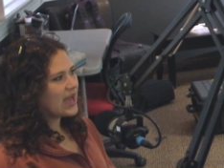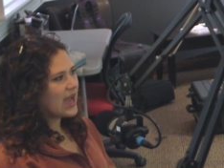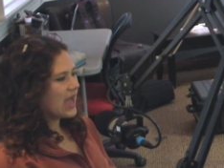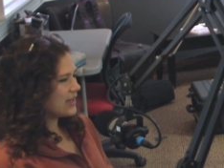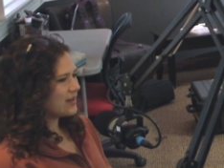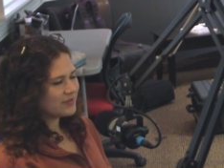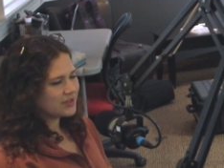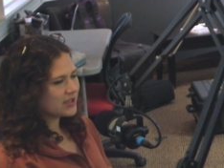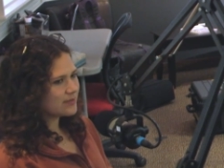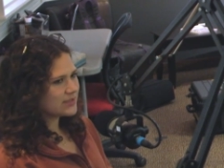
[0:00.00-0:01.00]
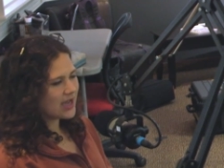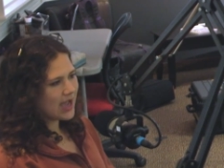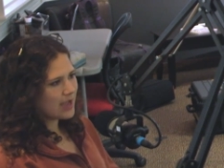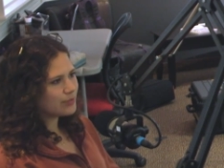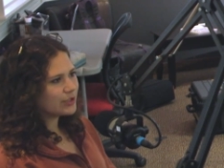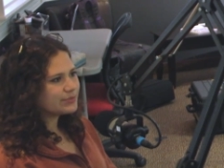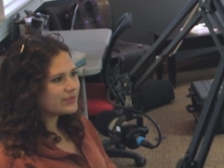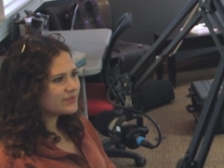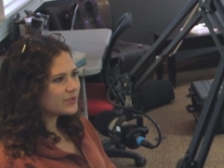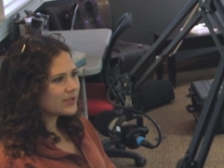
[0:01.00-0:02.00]
I had never come to High Point
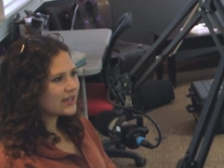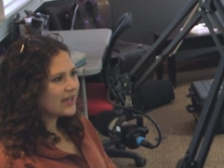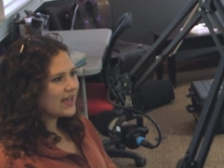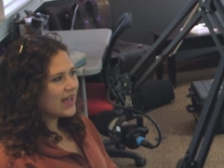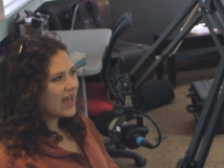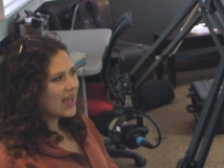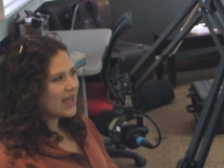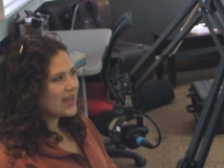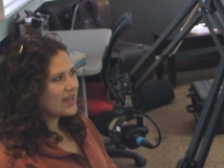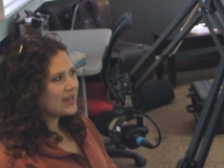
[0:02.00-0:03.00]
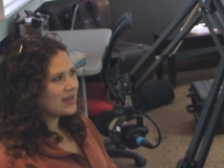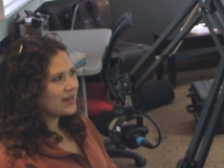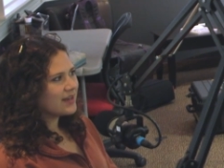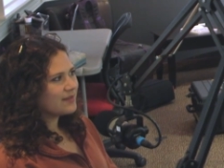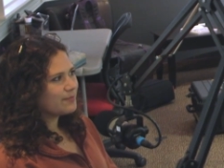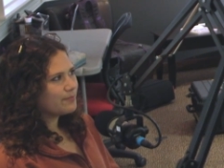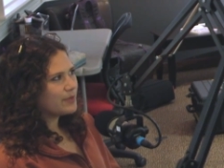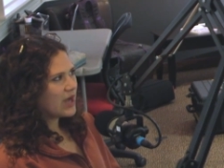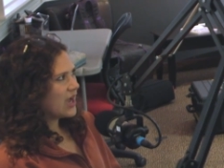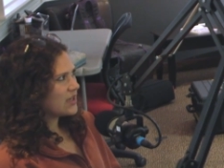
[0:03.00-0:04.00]
before, but
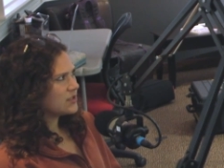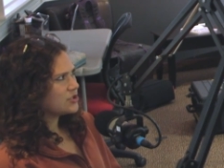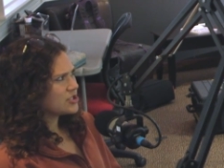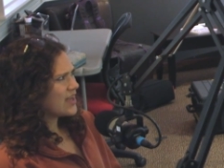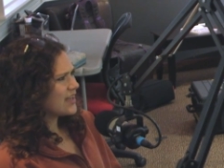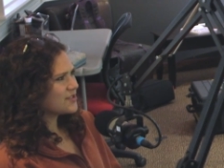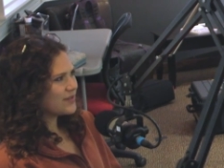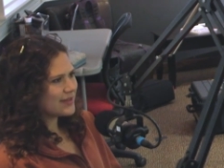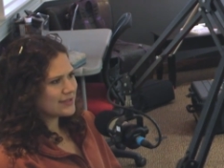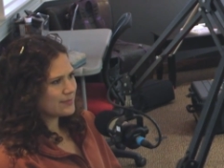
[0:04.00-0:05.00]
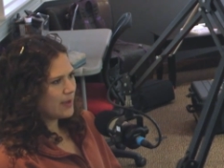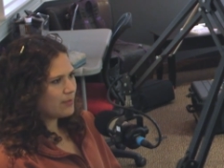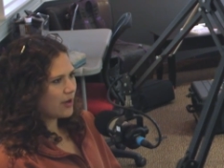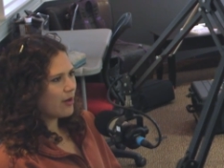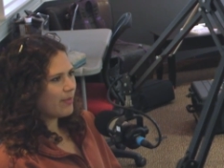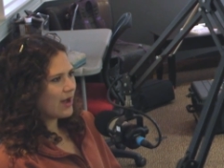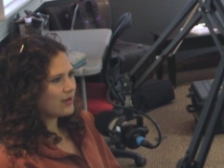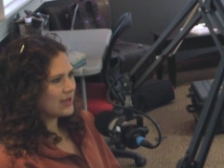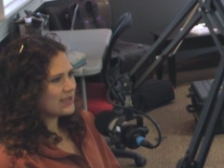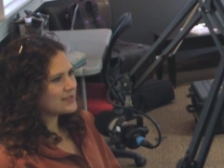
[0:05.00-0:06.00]
I just had to write this paper
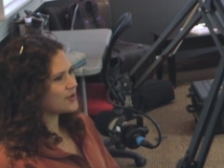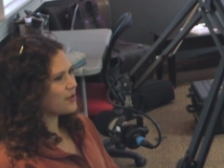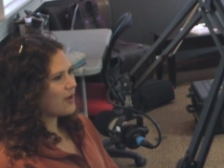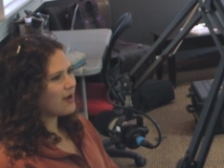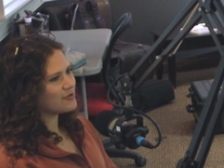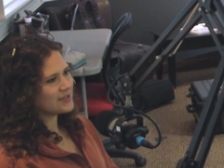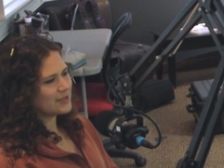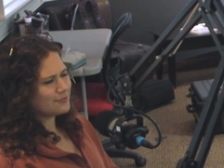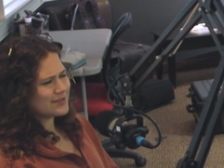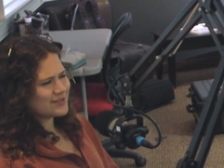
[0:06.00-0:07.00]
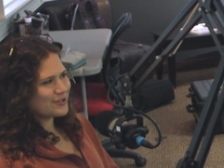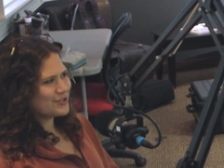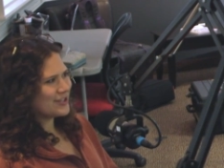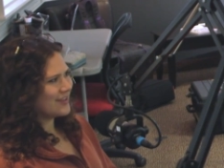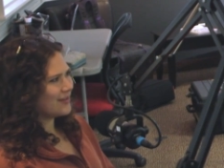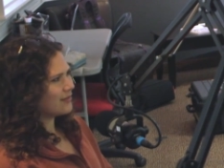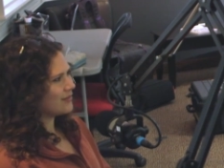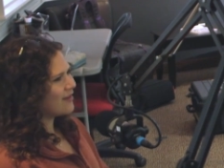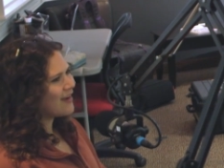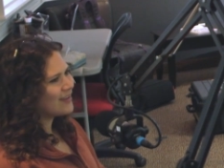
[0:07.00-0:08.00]
about it. So I was like researching it
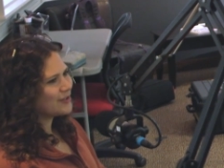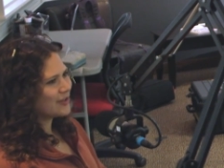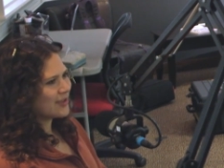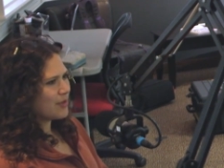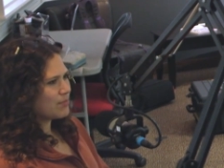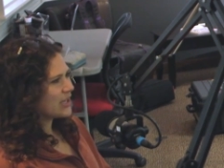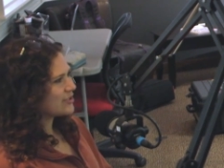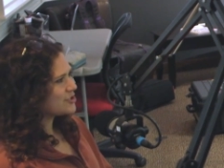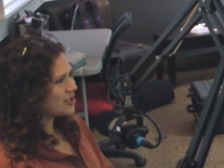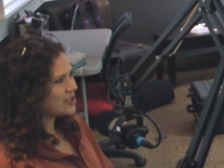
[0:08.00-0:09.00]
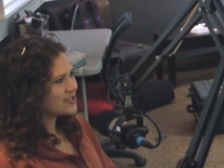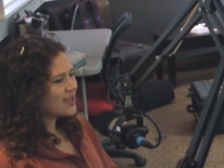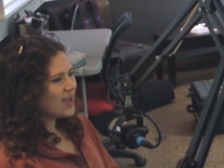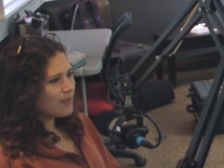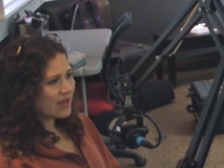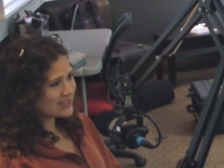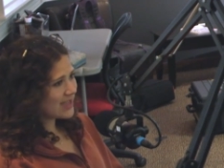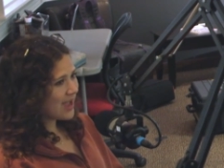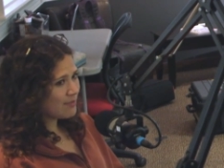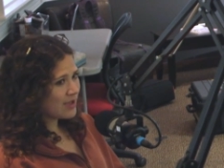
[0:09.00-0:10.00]
online, looking at pictures. By the
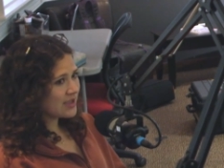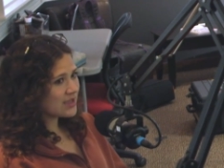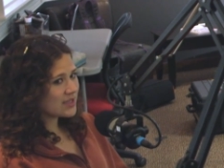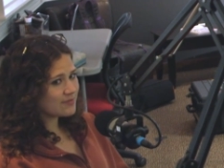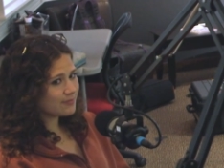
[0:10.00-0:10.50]
time I